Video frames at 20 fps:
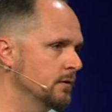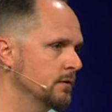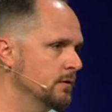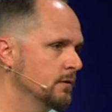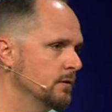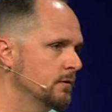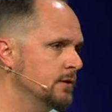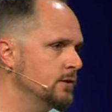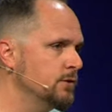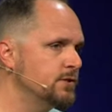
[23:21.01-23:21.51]

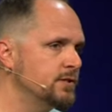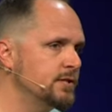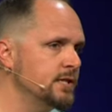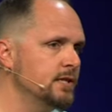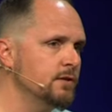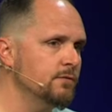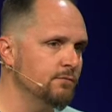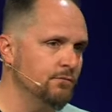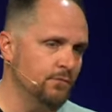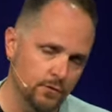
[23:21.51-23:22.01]
Do you see the
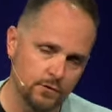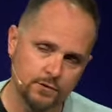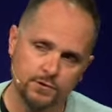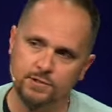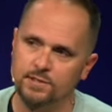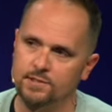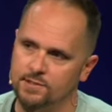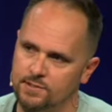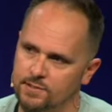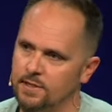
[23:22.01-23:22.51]

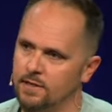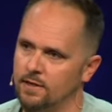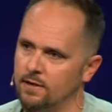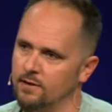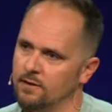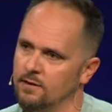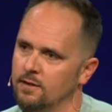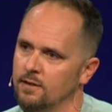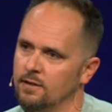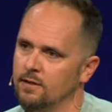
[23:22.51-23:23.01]
verses there?
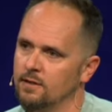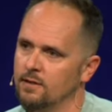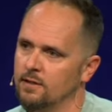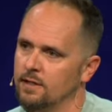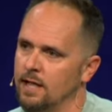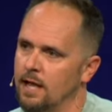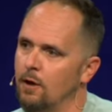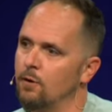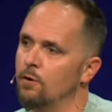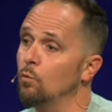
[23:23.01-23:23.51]

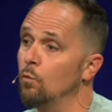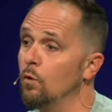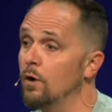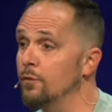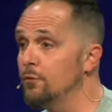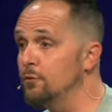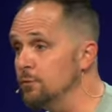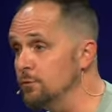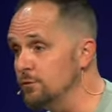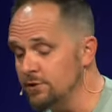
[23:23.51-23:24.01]
How, How in
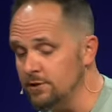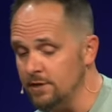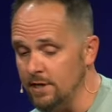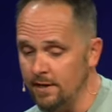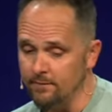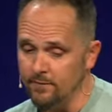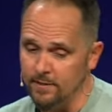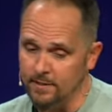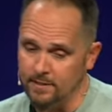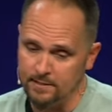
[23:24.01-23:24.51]
1 through
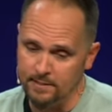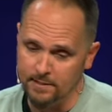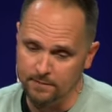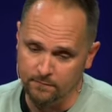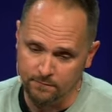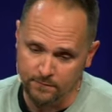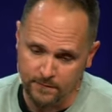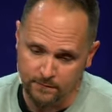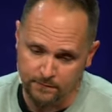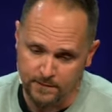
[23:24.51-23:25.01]
7, and
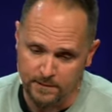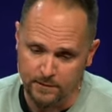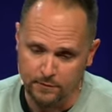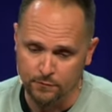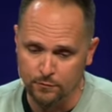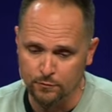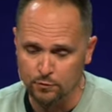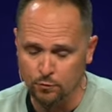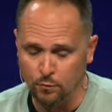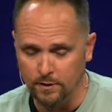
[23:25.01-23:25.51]
then 15
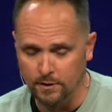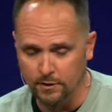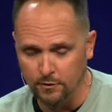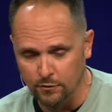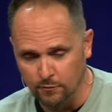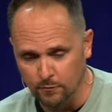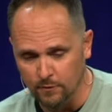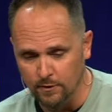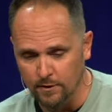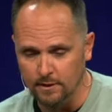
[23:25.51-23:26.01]
through
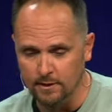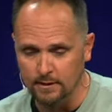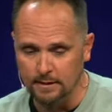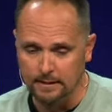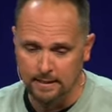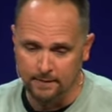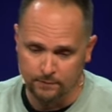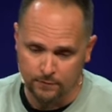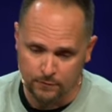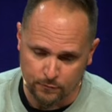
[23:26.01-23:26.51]
23, and
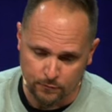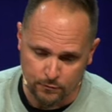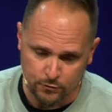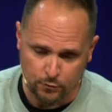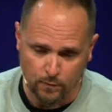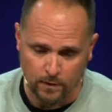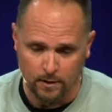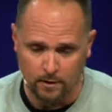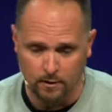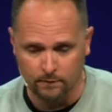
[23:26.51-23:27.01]
11 through
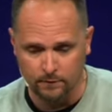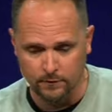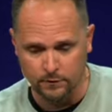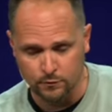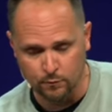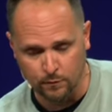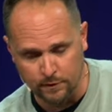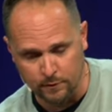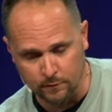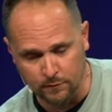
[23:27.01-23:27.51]
12, and
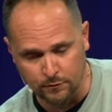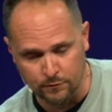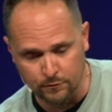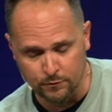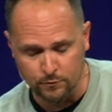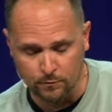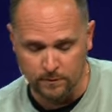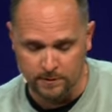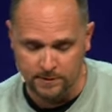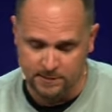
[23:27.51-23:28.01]
21 through
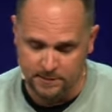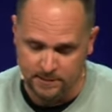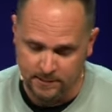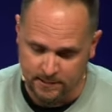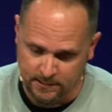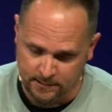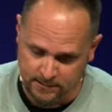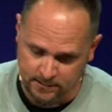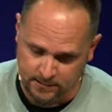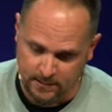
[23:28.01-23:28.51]

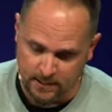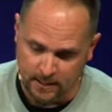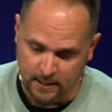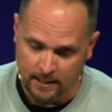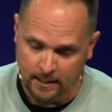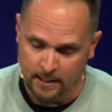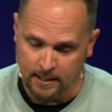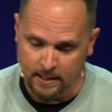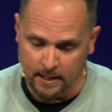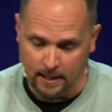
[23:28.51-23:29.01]
26, and
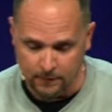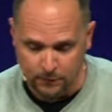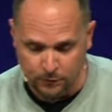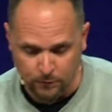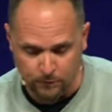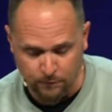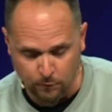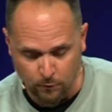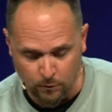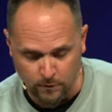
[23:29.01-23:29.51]
9
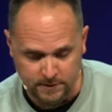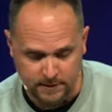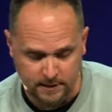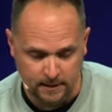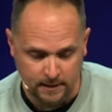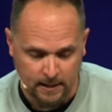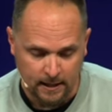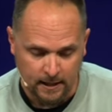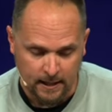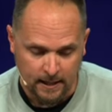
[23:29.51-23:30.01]
through
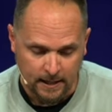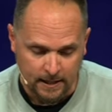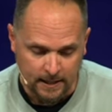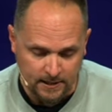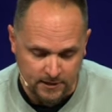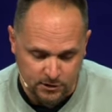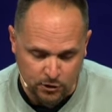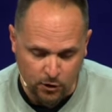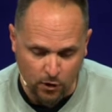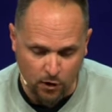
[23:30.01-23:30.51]
14.
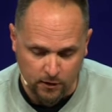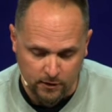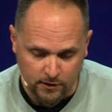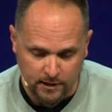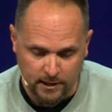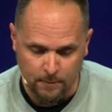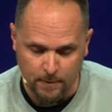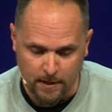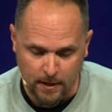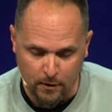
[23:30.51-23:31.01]
He's
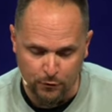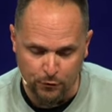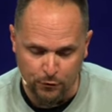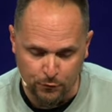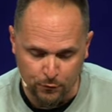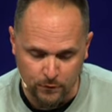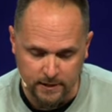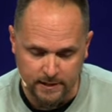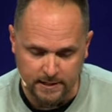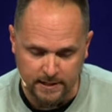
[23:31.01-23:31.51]
talking about
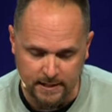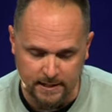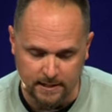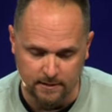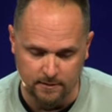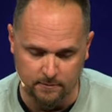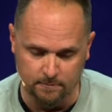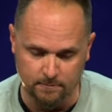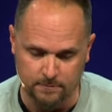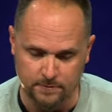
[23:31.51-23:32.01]
three
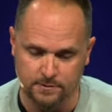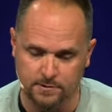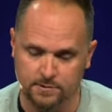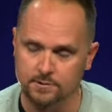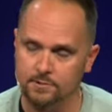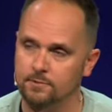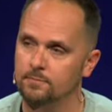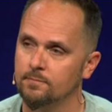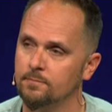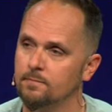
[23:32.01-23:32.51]

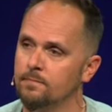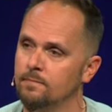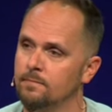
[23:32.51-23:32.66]
kingdoms.